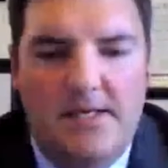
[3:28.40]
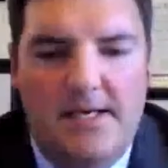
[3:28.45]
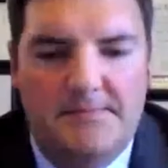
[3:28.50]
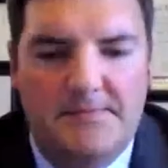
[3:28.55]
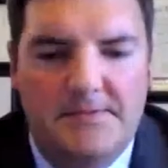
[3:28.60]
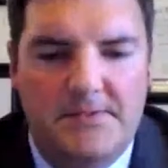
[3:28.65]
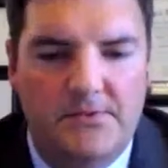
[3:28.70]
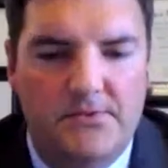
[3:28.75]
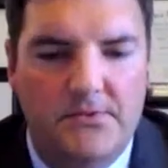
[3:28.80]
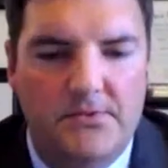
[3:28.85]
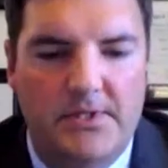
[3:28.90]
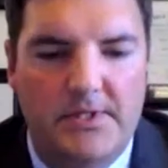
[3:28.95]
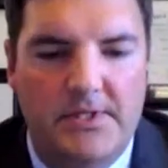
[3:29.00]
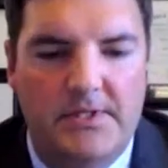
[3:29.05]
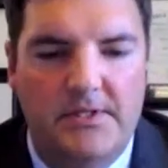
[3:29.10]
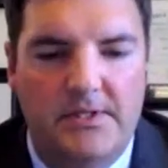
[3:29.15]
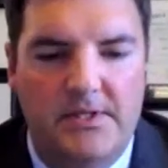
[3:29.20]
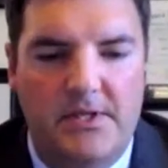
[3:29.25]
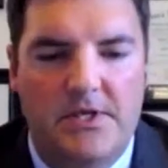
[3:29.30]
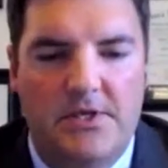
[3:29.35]
absolutely.
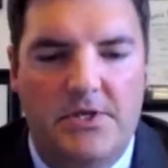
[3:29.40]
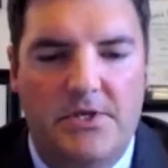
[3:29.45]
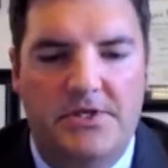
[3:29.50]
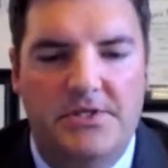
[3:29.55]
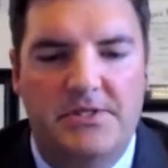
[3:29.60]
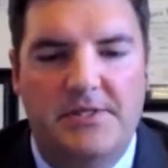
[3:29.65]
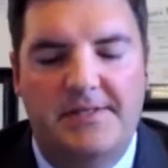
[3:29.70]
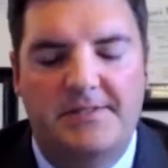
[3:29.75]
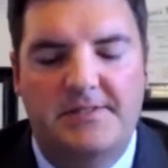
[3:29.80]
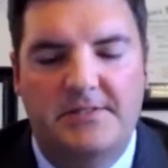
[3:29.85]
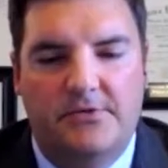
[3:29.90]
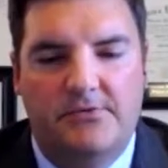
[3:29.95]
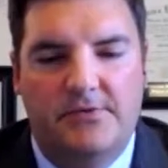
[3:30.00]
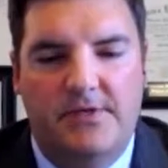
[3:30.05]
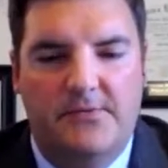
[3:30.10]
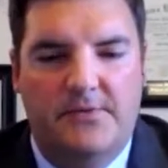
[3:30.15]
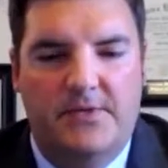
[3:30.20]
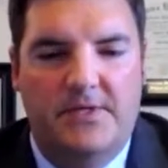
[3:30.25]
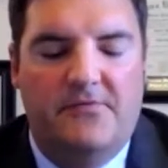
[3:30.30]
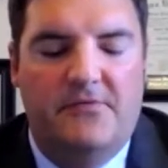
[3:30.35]
Yeah, that's a
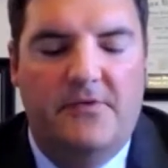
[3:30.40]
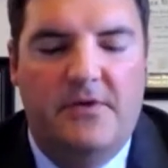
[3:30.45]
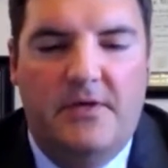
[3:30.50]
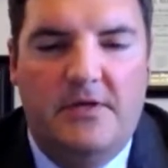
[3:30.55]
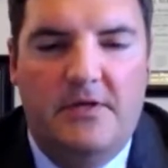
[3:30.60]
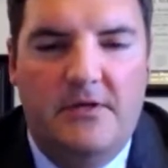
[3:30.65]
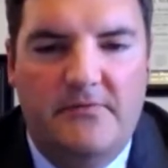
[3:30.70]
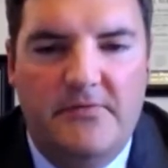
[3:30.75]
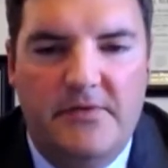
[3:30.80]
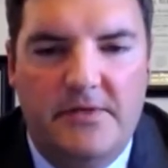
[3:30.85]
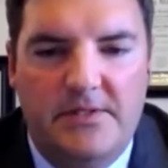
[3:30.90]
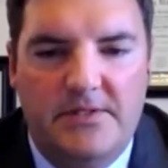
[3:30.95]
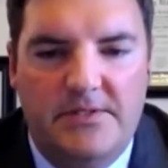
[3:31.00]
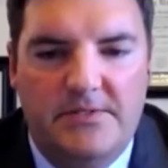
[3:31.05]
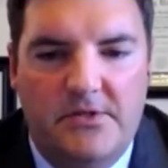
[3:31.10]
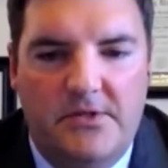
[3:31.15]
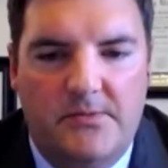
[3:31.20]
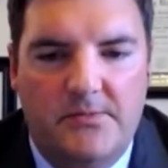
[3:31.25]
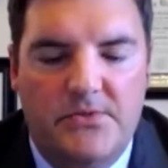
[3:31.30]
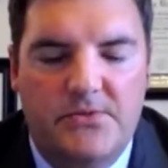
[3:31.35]
great way of thinking of it. It's
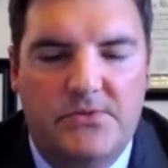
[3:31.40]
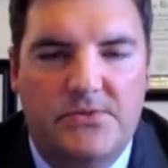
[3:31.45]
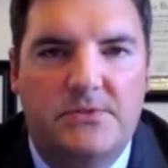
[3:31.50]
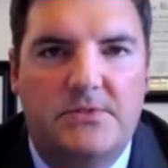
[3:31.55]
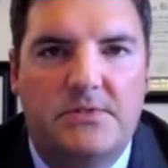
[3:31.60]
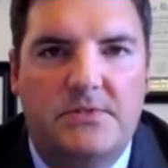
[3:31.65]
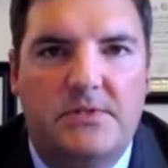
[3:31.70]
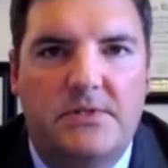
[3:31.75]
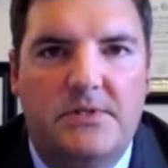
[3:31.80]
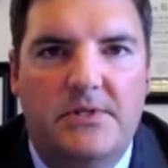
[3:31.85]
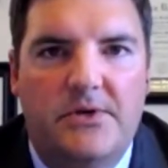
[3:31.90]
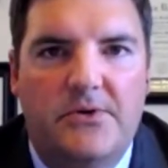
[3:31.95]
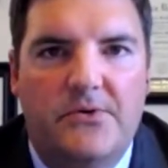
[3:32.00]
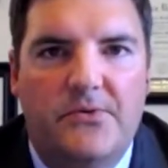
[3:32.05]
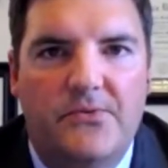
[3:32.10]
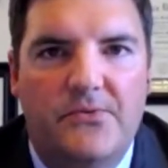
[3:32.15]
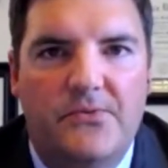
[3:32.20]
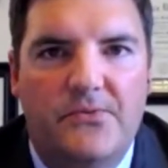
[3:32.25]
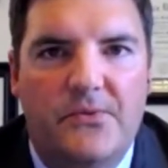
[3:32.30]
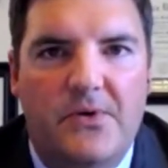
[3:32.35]
almost, you know,